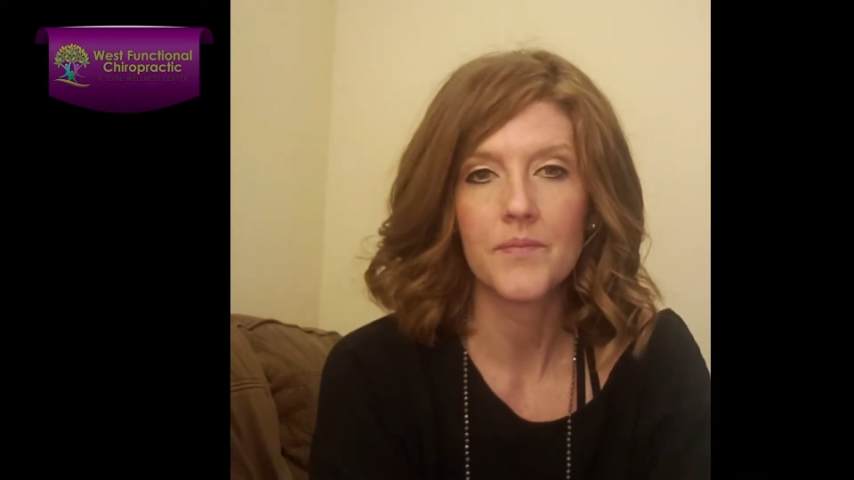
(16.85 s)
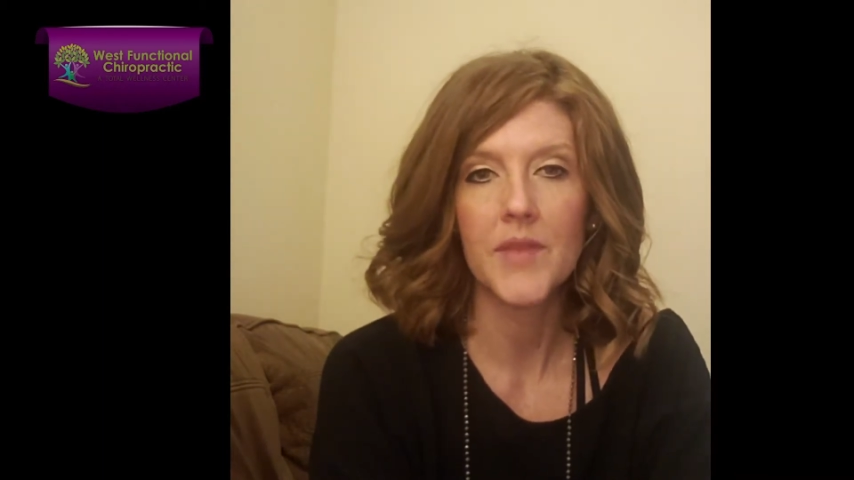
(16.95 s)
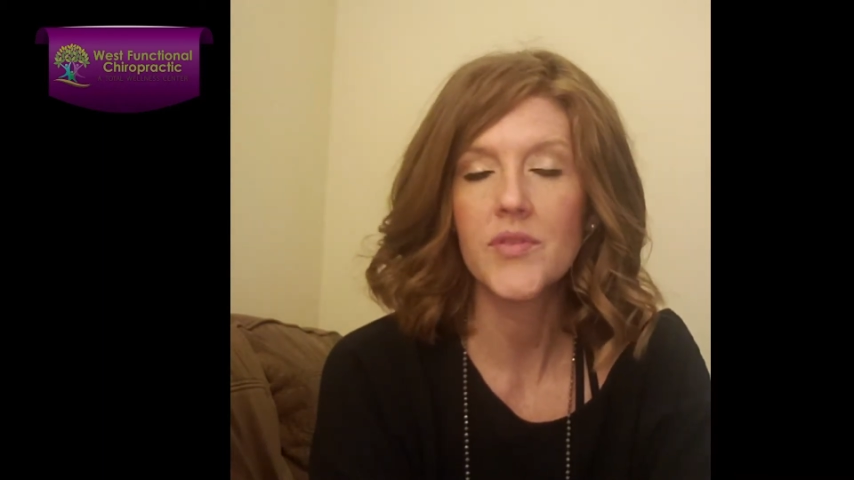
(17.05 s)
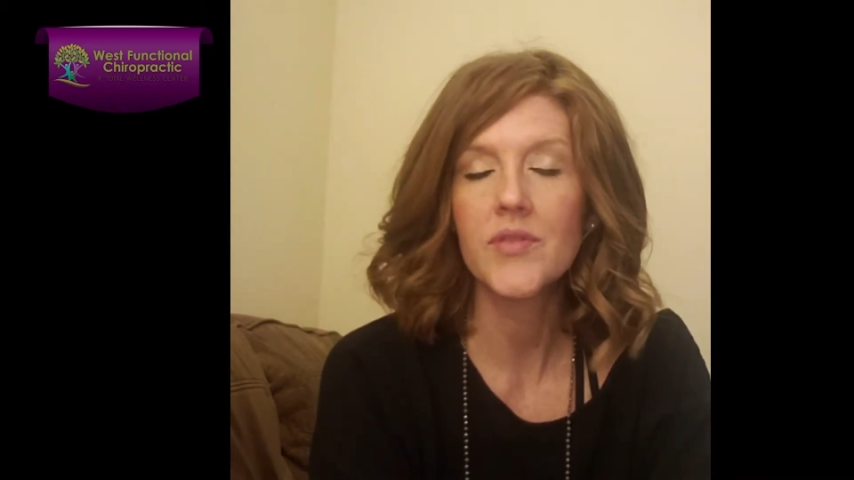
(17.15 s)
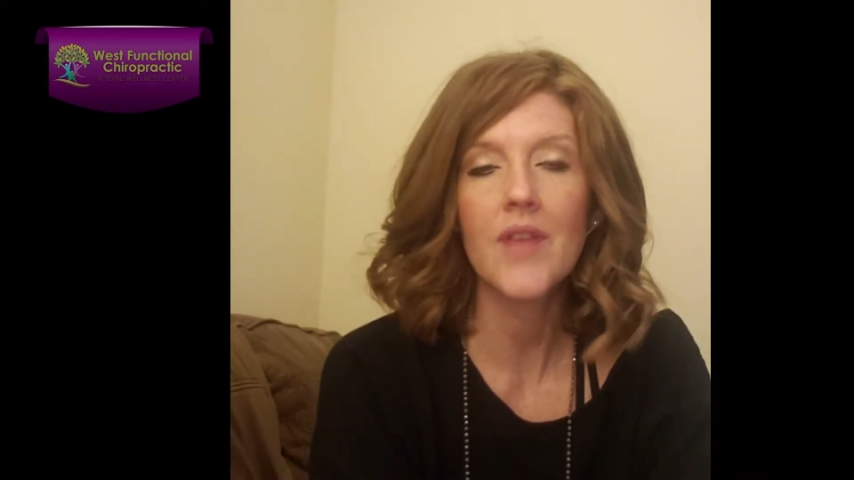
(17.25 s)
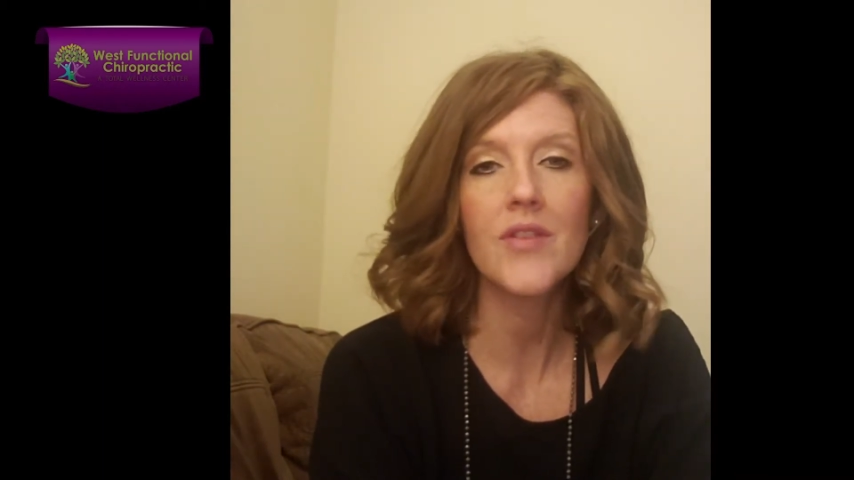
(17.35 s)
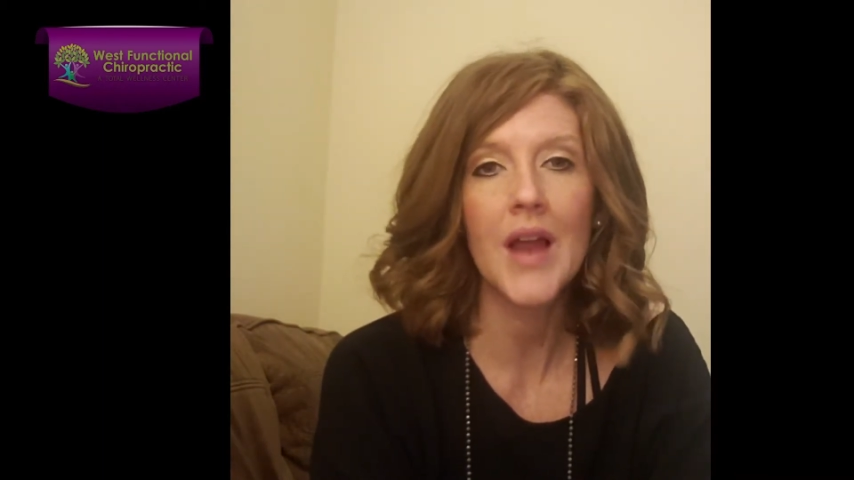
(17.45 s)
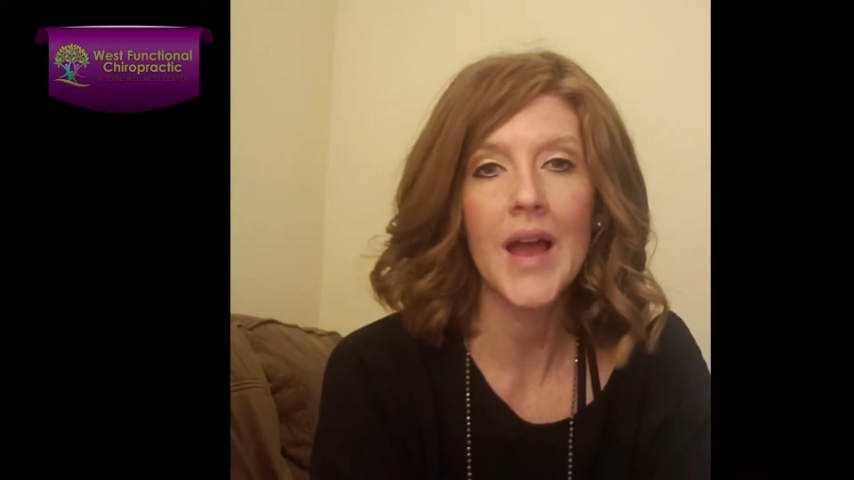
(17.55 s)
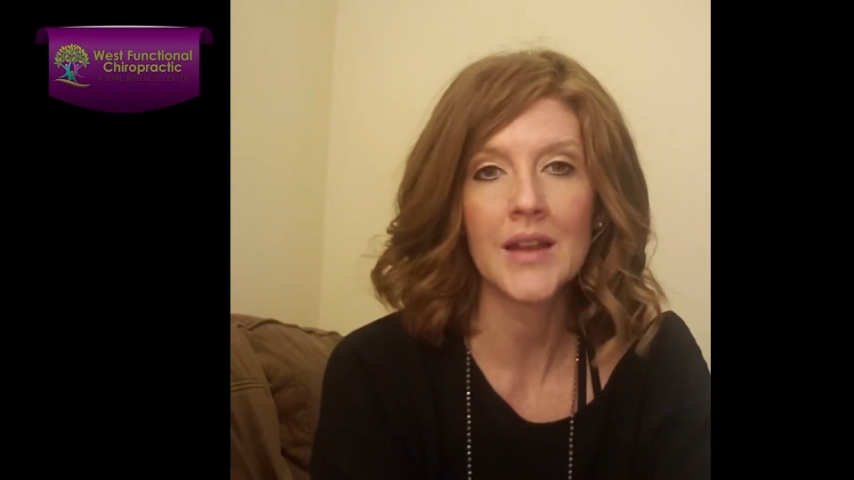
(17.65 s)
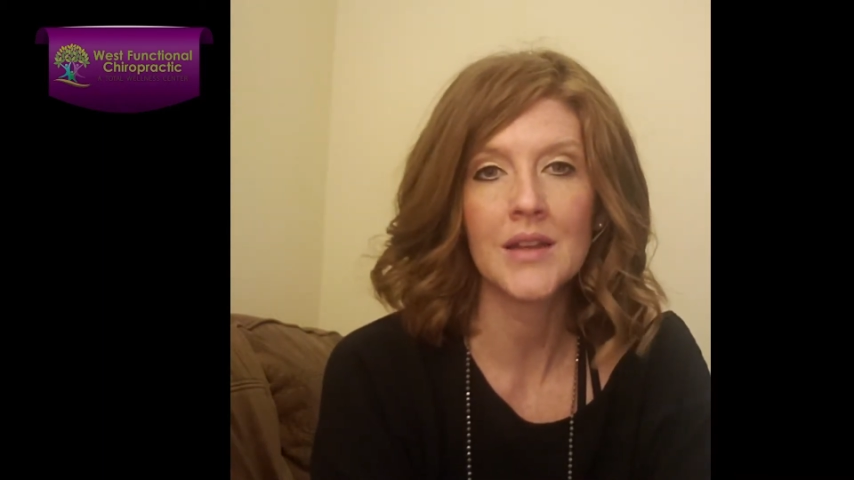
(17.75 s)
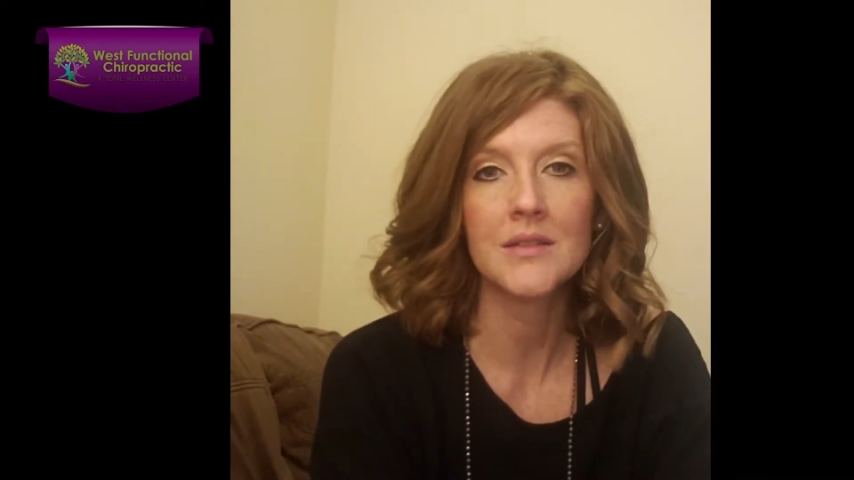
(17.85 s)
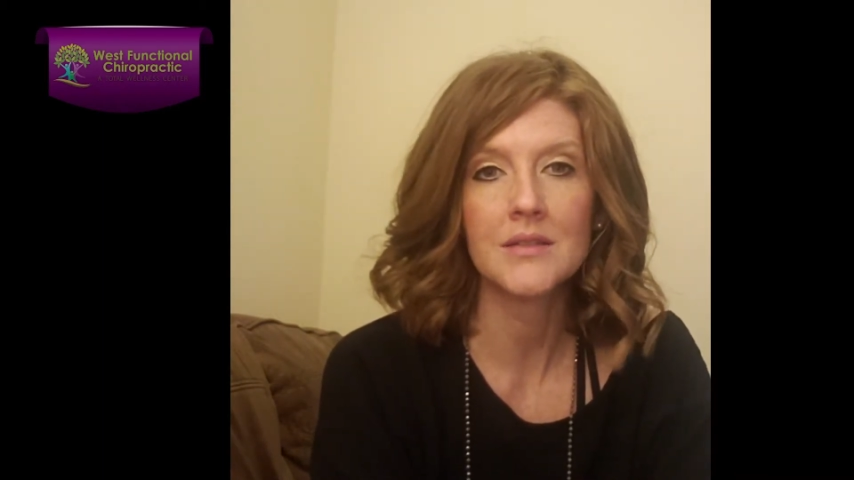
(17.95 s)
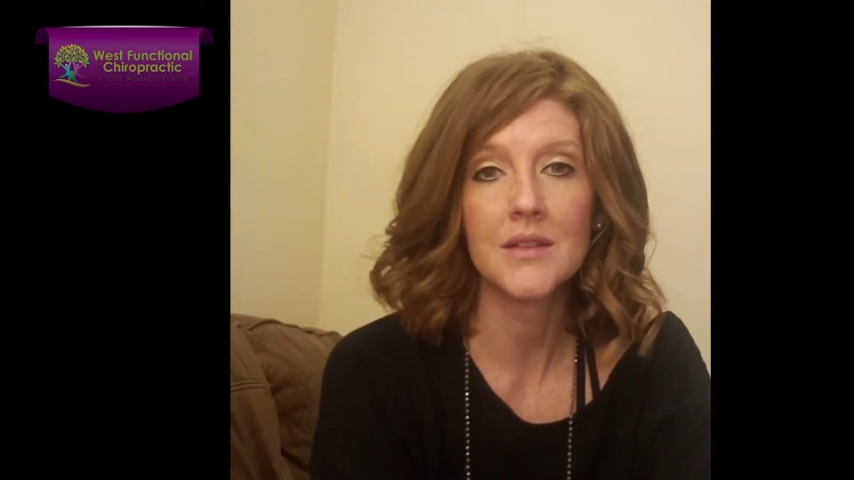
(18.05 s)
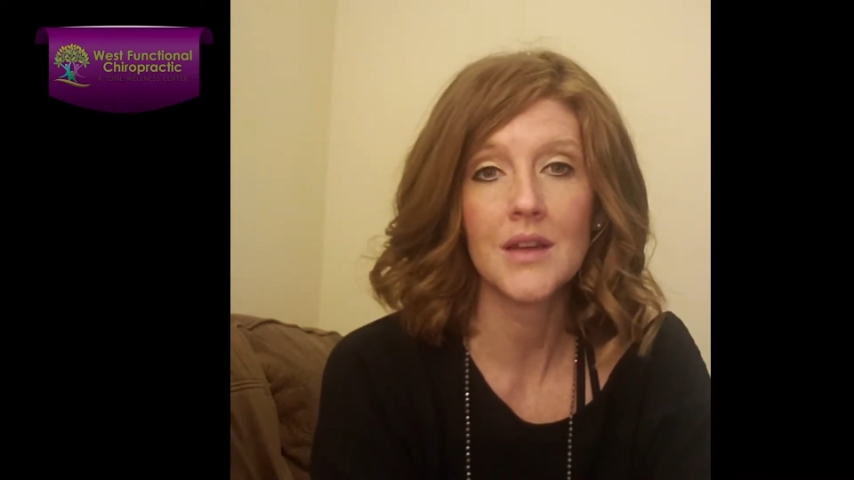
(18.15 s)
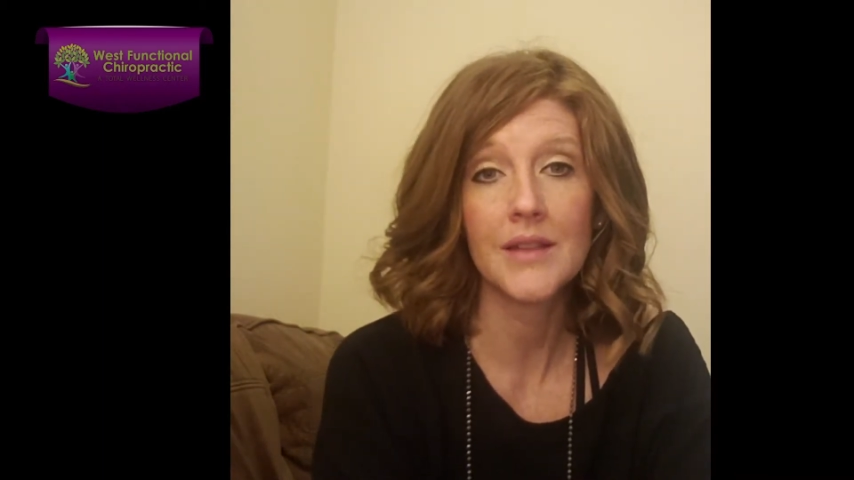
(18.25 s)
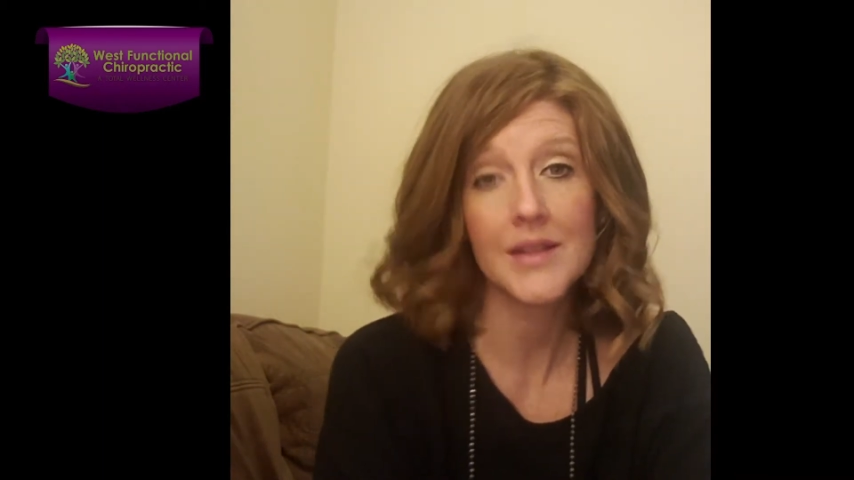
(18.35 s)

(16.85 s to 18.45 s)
If you've ever had it, and